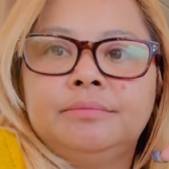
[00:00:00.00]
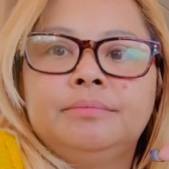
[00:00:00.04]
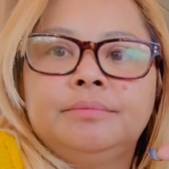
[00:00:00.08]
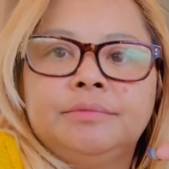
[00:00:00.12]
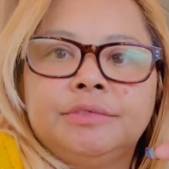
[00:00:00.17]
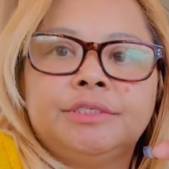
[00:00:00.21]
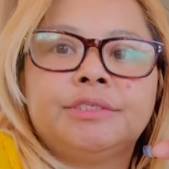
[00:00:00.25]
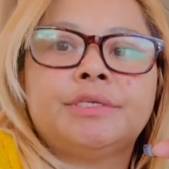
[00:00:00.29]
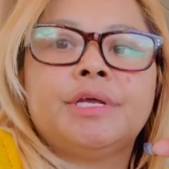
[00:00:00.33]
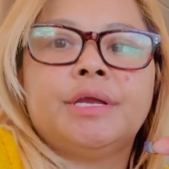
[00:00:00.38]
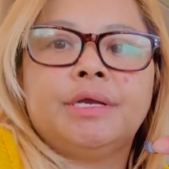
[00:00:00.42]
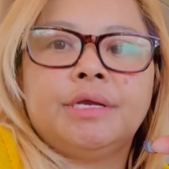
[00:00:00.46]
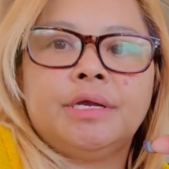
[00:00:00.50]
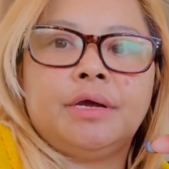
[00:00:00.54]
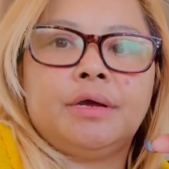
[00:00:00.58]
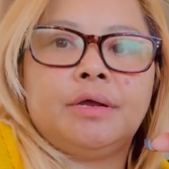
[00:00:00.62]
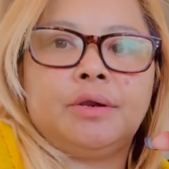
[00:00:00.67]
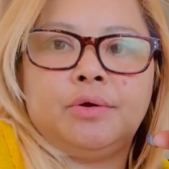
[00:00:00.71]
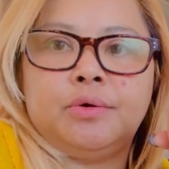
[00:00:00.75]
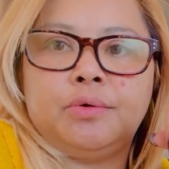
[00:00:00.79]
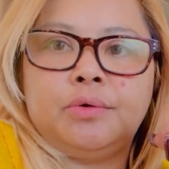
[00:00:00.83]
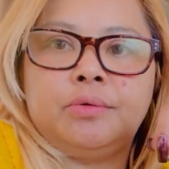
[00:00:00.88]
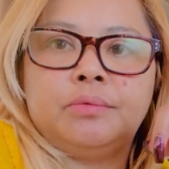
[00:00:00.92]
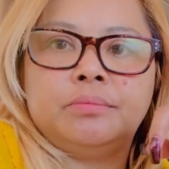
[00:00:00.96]
staying
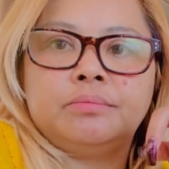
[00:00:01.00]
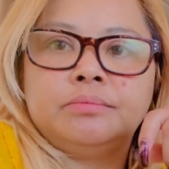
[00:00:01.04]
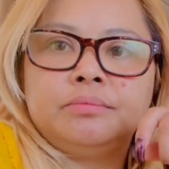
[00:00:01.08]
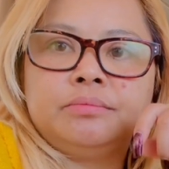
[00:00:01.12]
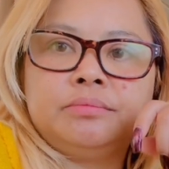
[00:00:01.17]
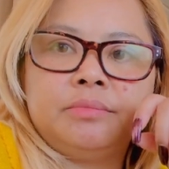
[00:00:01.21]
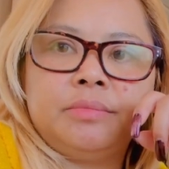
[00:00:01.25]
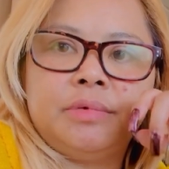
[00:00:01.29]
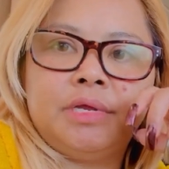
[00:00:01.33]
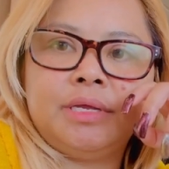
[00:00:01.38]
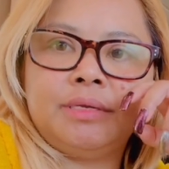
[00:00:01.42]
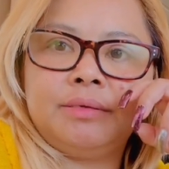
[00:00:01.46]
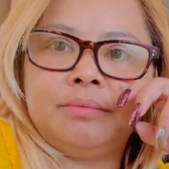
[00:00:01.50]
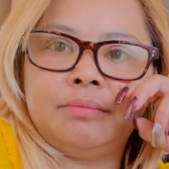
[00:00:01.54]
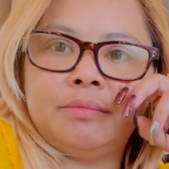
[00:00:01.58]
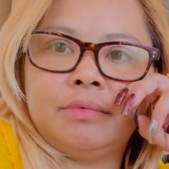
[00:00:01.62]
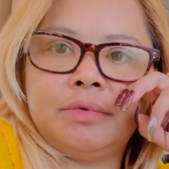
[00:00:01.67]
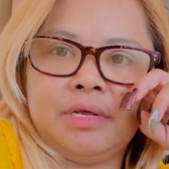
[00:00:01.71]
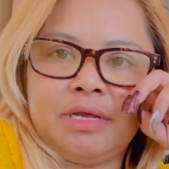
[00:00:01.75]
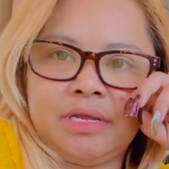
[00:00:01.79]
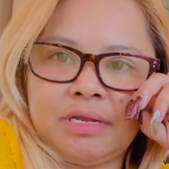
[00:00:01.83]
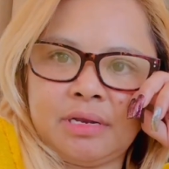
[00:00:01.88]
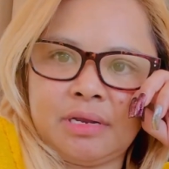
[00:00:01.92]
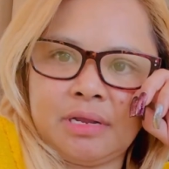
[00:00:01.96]
at home
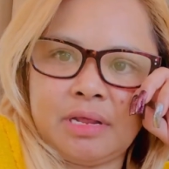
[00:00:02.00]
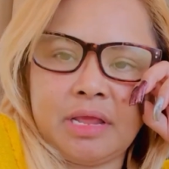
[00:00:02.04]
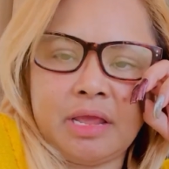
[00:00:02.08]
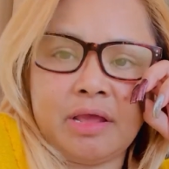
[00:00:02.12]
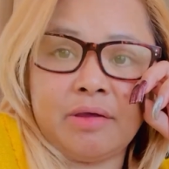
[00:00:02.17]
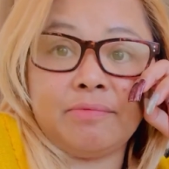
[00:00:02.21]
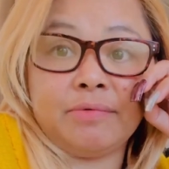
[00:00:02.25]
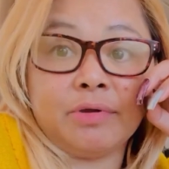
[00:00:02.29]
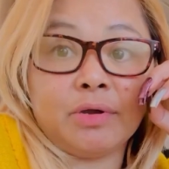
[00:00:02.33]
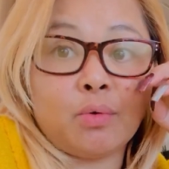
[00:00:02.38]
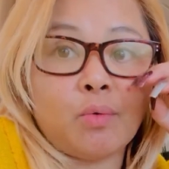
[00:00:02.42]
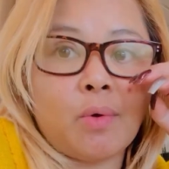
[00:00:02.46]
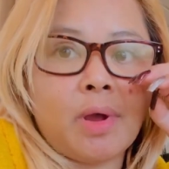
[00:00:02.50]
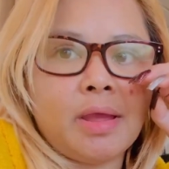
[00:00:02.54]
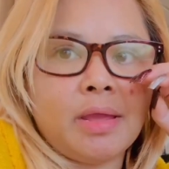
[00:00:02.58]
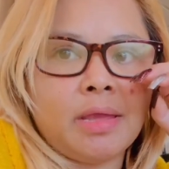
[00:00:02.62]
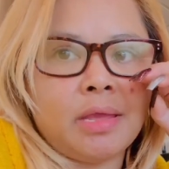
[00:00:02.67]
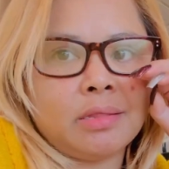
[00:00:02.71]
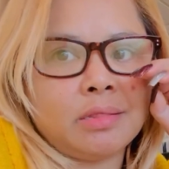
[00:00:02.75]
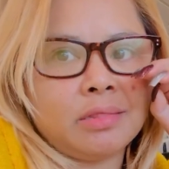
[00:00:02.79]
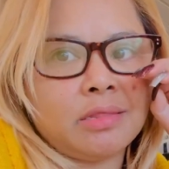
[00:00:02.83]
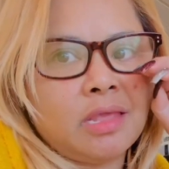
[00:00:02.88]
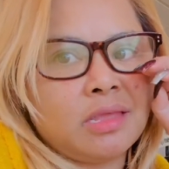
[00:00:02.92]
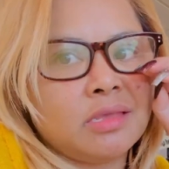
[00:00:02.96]
and have a
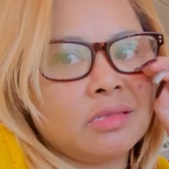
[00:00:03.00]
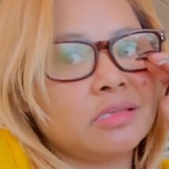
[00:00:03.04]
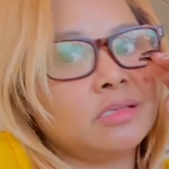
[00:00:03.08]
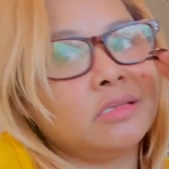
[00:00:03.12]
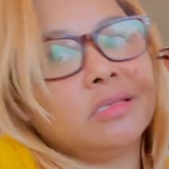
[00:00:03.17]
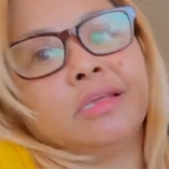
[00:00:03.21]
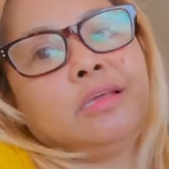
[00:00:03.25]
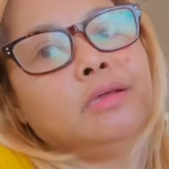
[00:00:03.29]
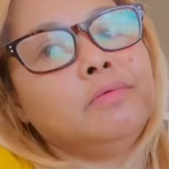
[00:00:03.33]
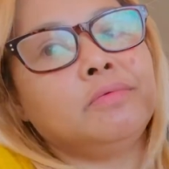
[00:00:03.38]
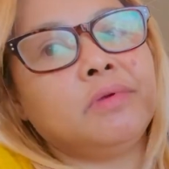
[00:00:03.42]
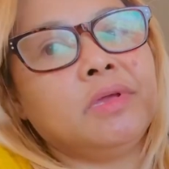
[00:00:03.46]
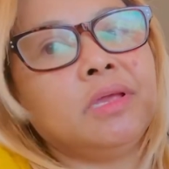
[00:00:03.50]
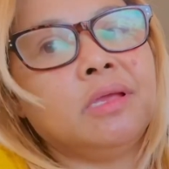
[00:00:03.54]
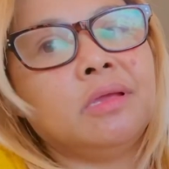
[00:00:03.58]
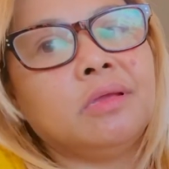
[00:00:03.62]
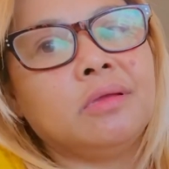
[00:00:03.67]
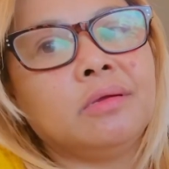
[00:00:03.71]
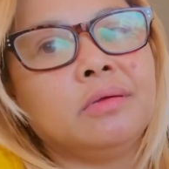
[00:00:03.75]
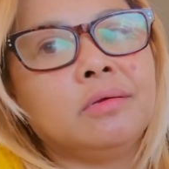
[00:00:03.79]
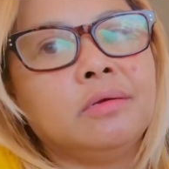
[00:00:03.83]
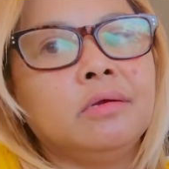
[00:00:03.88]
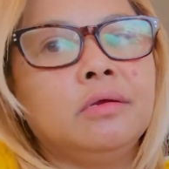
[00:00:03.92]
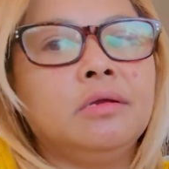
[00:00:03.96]
quiet Thanksgiving.